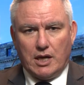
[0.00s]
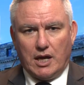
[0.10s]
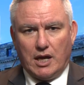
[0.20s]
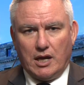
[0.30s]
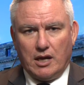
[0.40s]

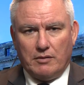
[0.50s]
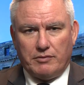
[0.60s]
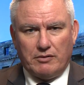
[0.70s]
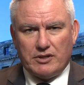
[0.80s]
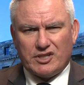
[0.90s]

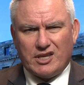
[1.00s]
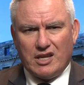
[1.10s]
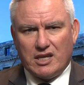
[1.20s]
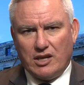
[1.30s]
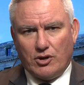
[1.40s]
But we're just going
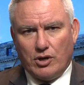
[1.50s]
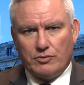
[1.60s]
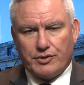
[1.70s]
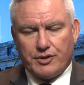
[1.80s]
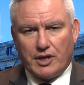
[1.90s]
to get
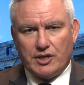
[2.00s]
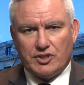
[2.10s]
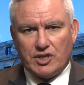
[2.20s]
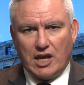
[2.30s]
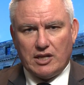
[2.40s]
on with
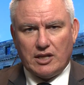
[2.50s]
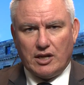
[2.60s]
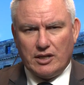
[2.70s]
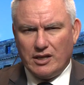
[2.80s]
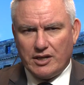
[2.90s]
things, and
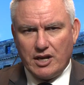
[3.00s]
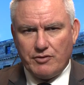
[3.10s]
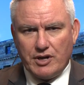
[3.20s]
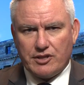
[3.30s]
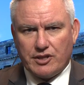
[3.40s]
I don't
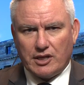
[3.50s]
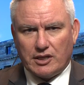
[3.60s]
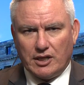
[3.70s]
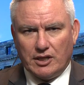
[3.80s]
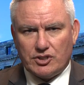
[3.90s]
really
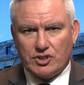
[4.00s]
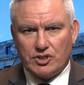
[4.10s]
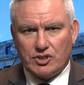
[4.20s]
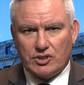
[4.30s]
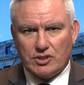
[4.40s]
think
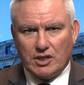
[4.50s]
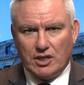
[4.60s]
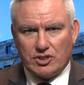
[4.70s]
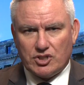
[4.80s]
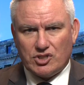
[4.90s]

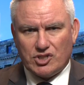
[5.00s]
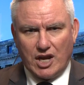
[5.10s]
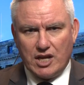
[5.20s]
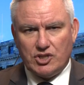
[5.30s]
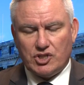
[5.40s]
it's
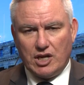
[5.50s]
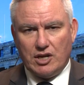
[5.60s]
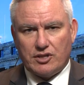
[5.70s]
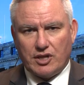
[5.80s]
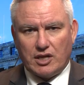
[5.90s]
changed
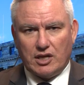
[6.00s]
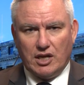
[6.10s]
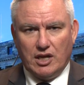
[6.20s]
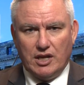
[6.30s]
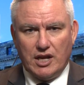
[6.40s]
anything
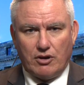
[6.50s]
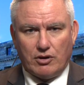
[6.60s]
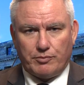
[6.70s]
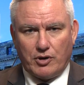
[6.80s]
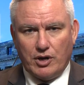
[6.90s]
in
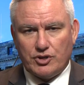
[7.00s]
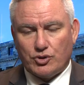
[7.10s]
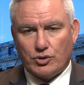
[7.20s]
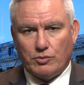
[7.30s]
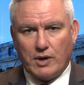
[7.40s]
our
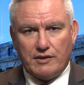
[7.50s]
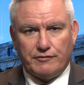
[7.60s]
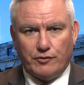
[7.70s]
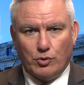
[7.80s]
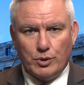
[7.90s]
approach or the way
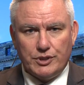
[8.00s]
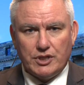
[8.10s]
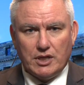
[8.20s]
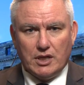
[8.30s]
forward.